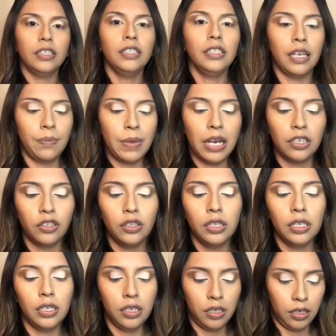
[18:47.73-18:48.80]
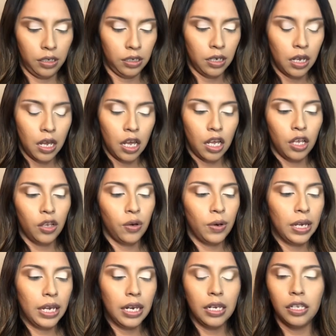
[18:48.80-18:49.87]
I'm actually gonna go
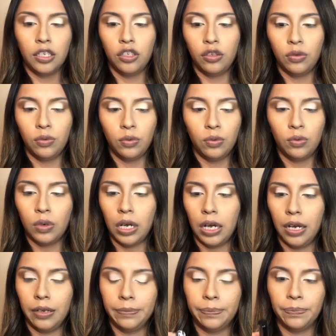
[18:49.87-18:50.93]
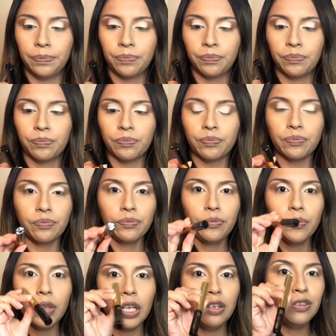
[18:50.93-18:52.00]
ahead and do
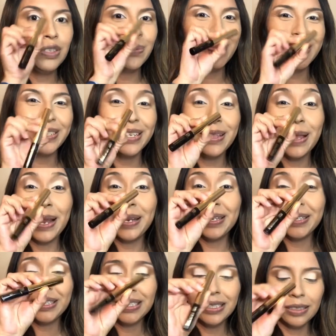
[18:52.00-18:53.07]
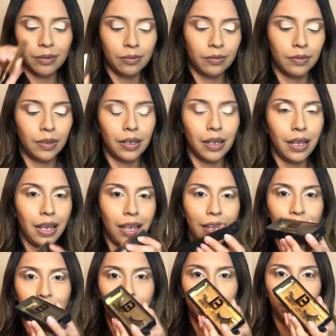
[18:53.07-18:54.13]
use a birdie liner
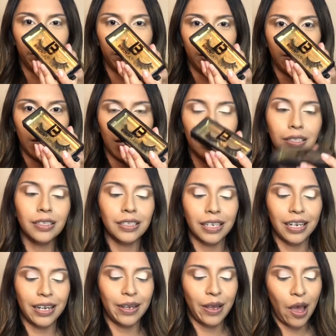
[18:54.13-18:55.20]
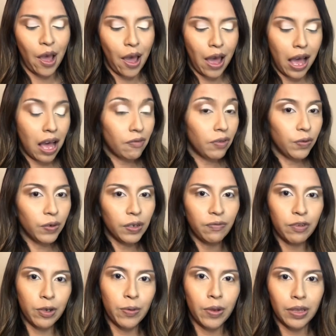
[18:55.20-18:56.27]
and my birdie lashes. I have a
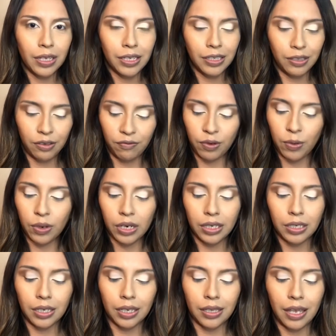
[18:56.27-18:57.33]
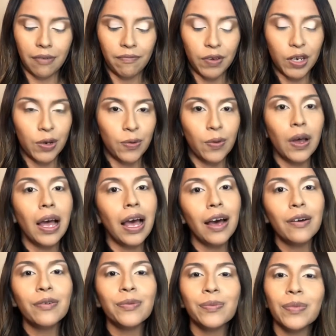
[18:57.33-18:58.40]
review on this, so if you want to check that video
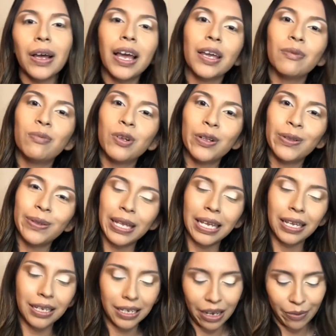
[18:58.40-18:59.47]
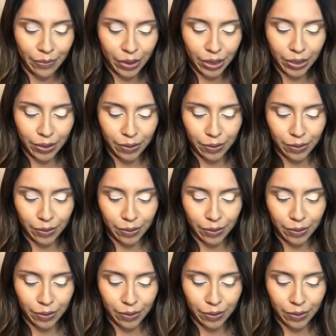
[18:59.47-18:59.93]
out, I will link it down below.